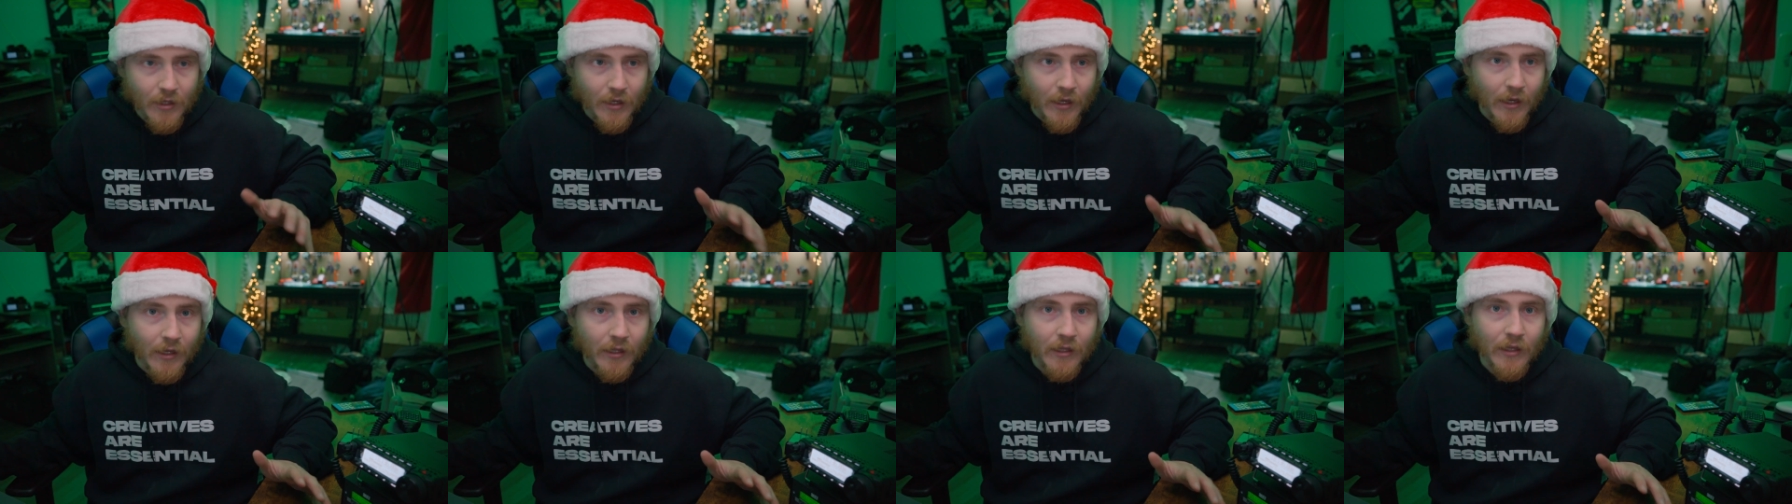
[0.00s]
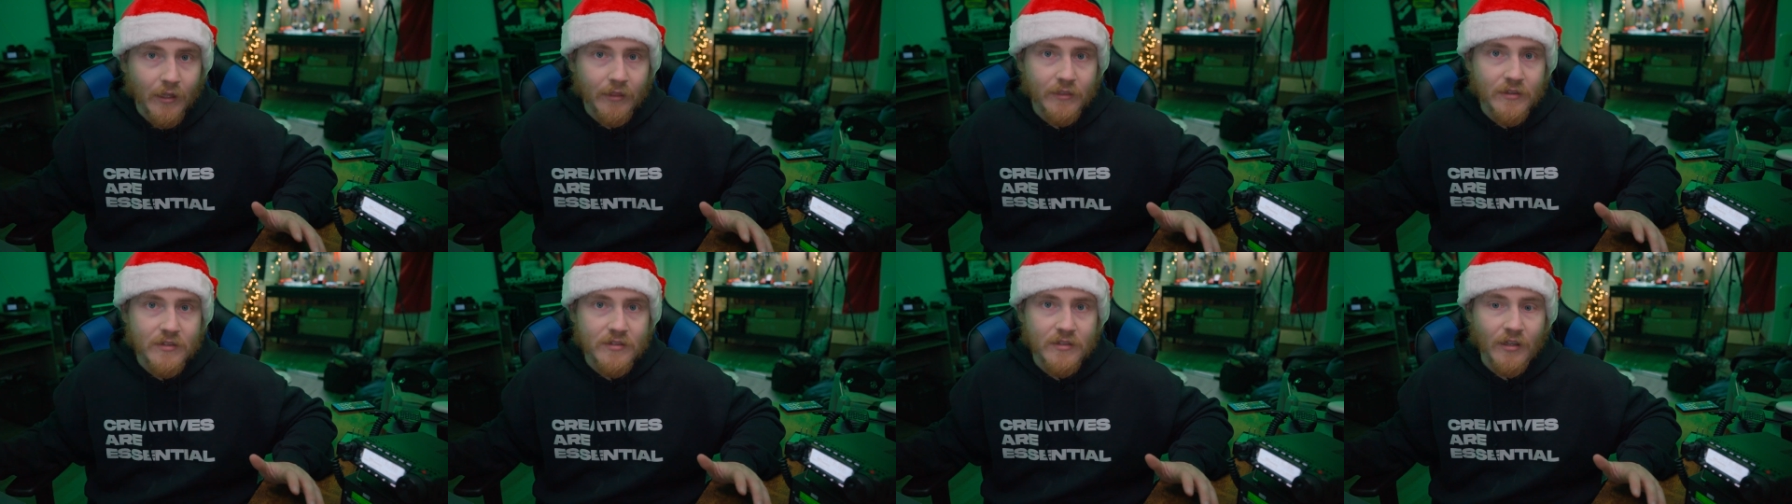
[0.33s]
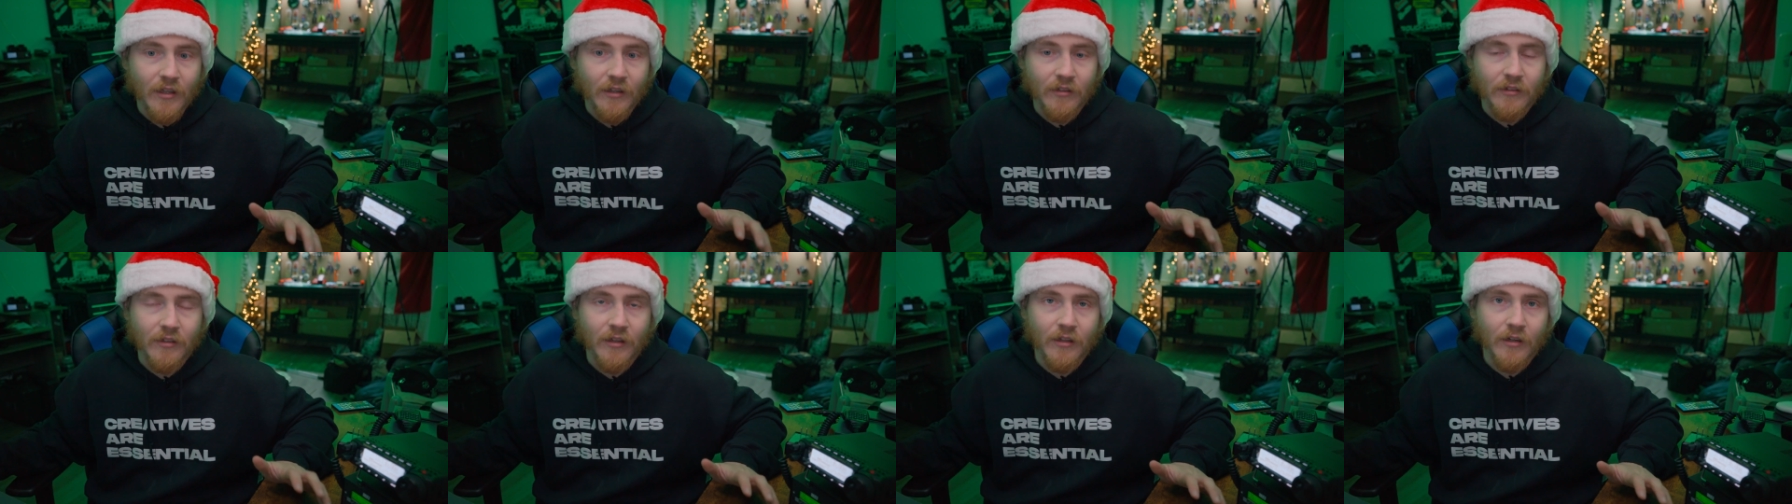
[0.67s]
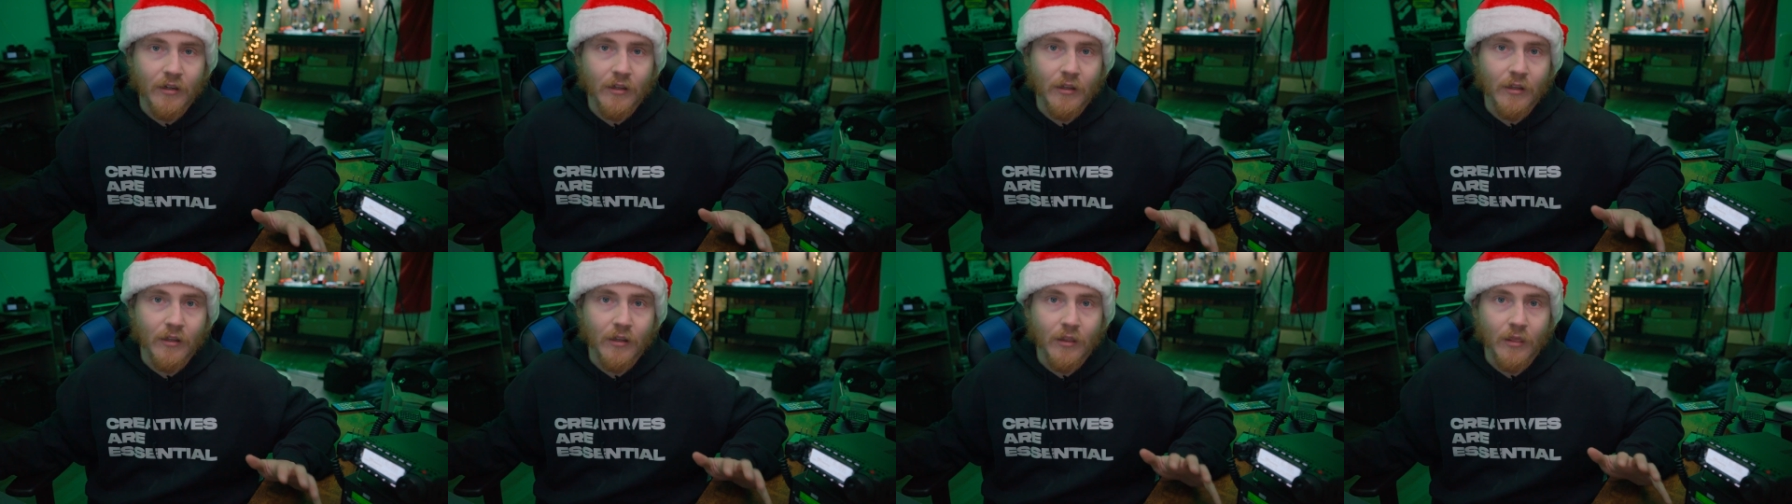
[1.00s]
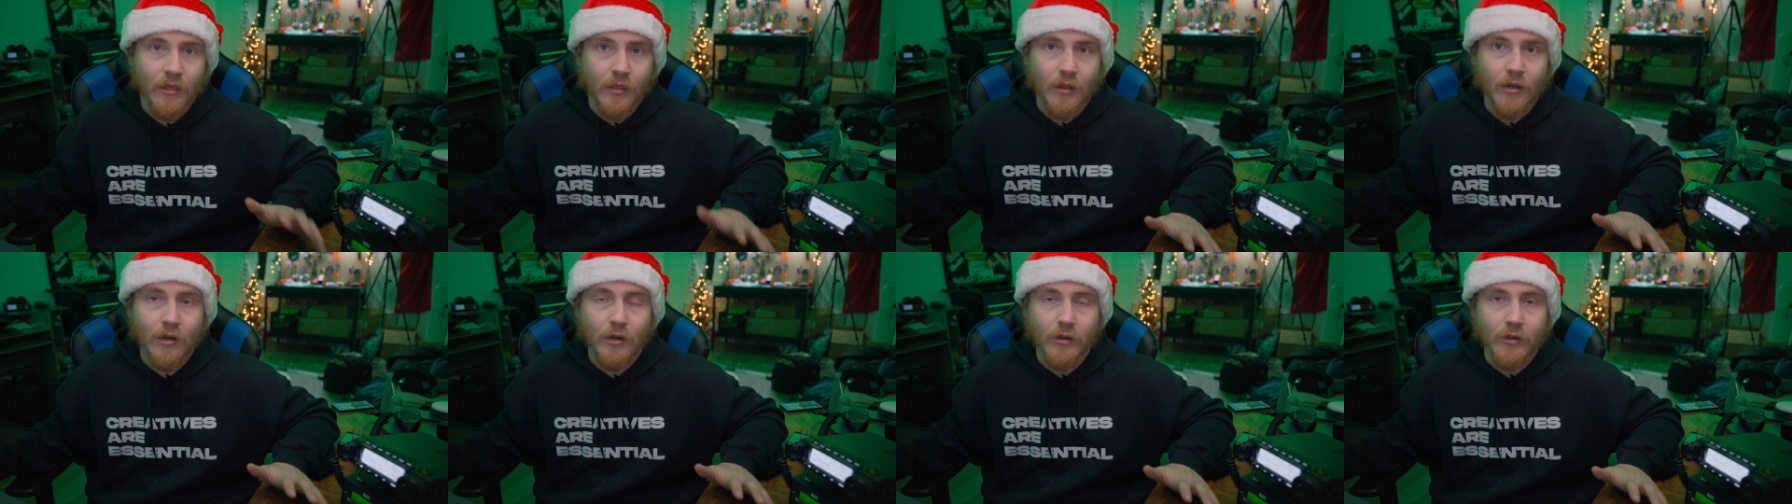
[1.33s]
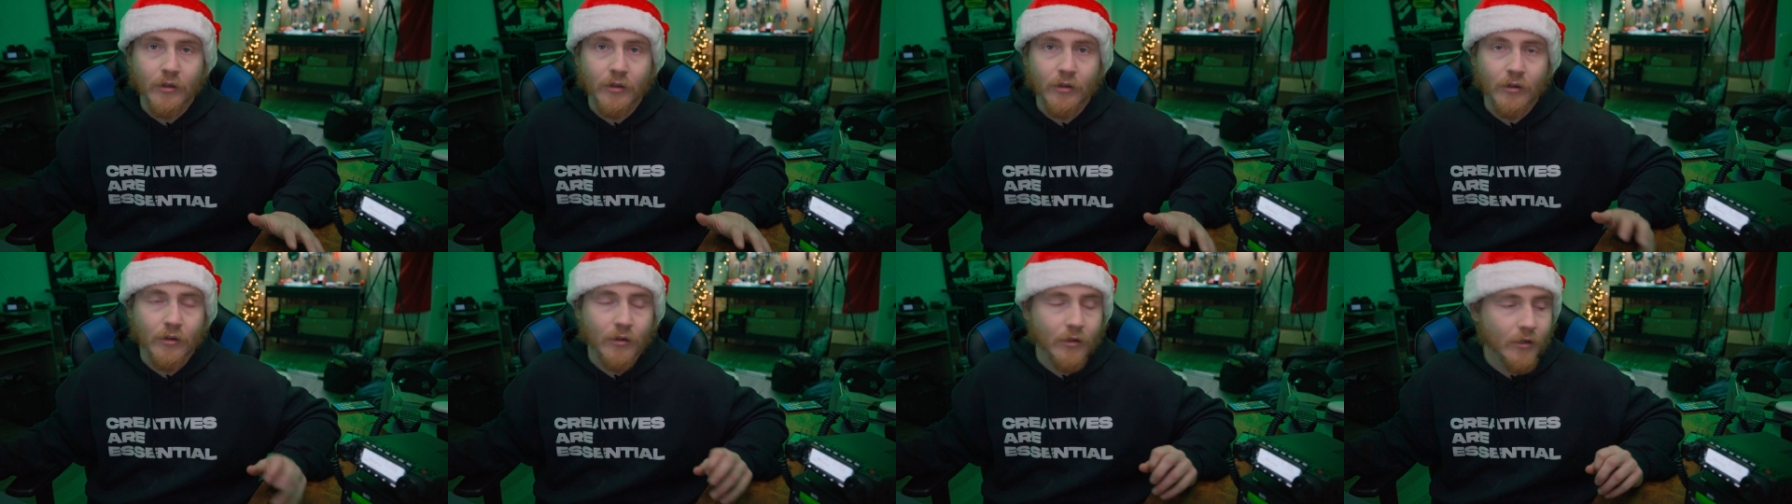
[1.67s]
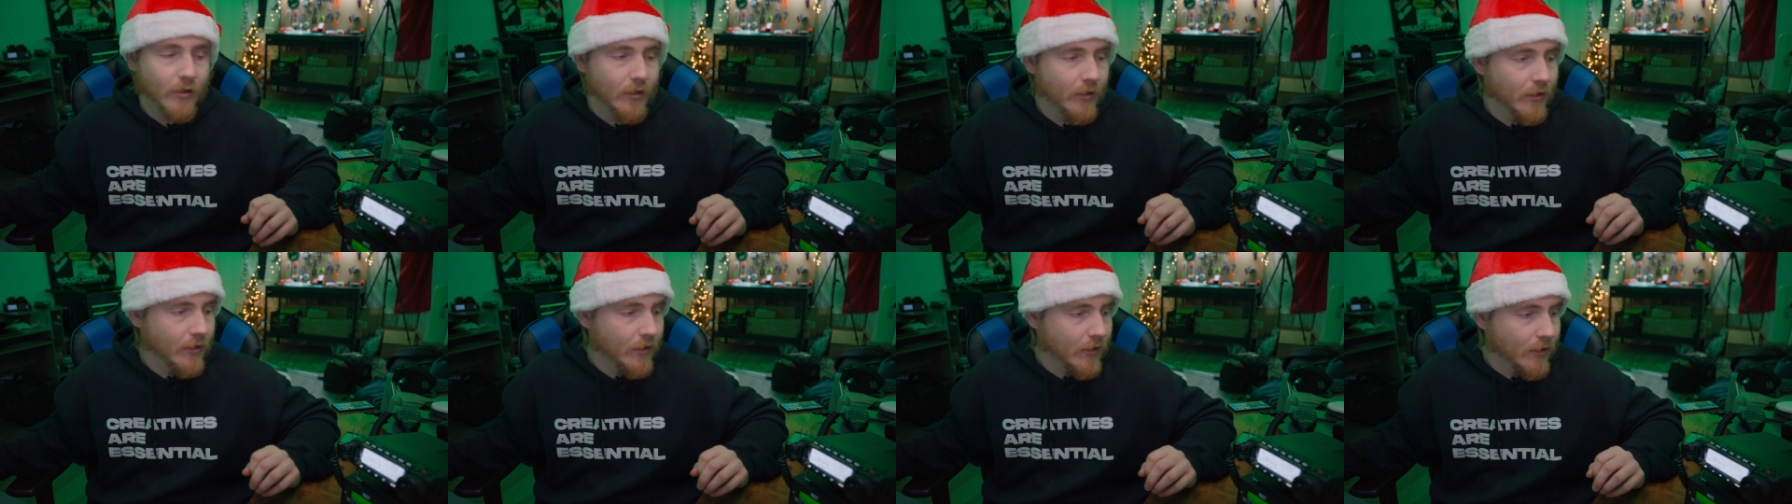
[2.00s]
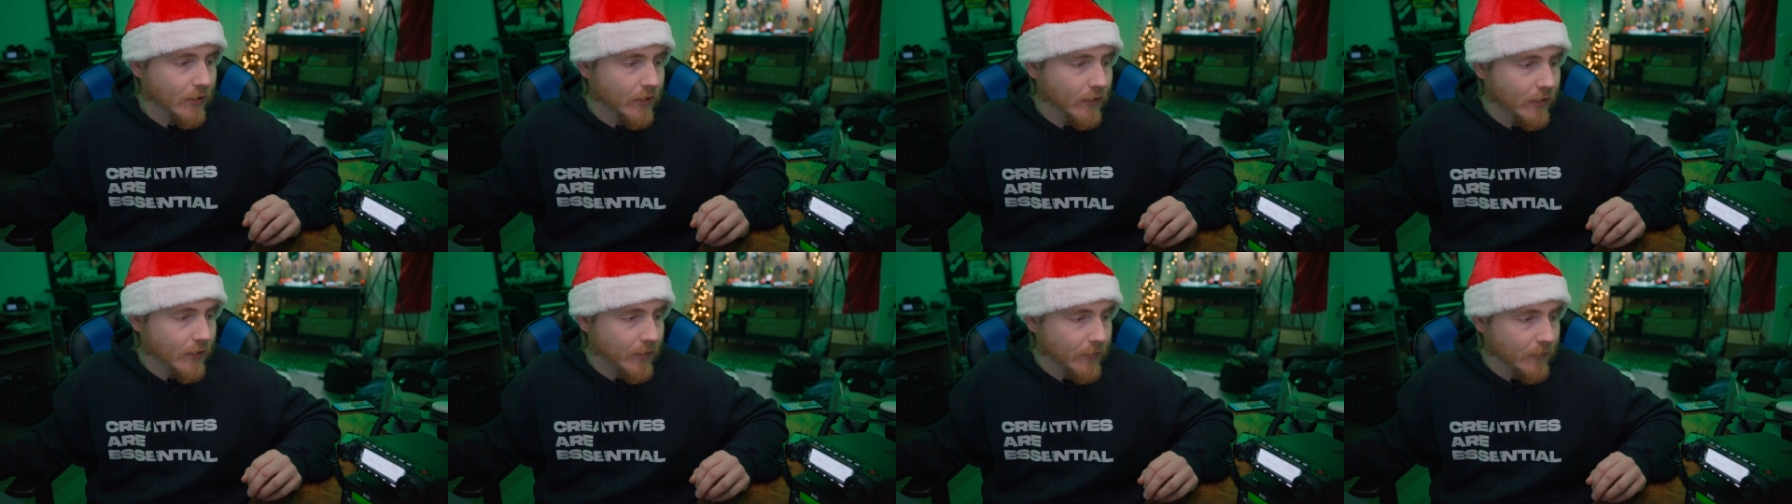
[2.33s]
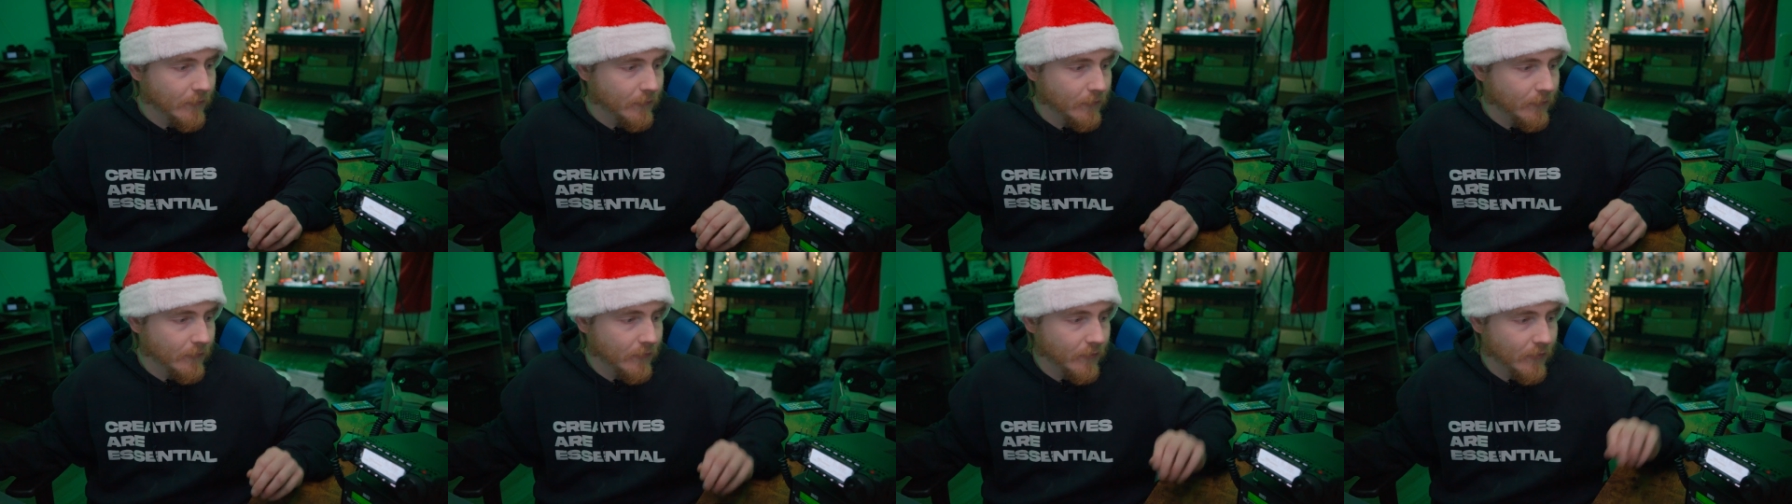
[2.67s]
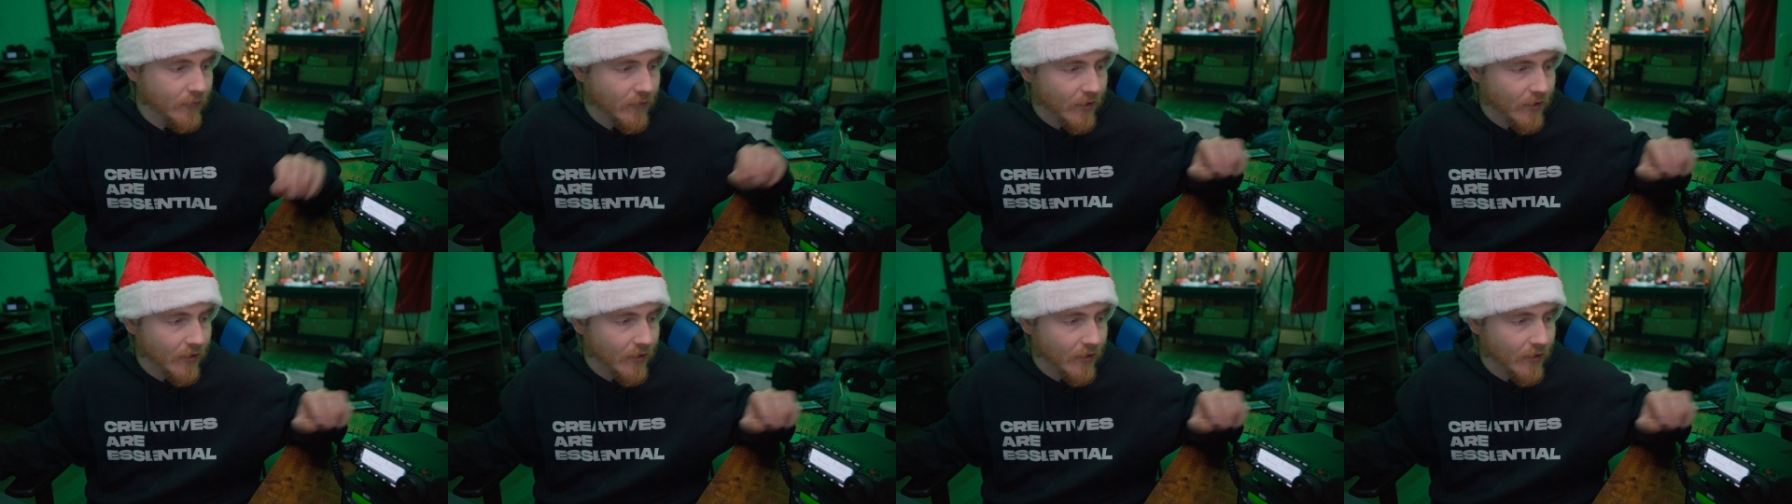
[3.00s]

I cut this antenna longer um,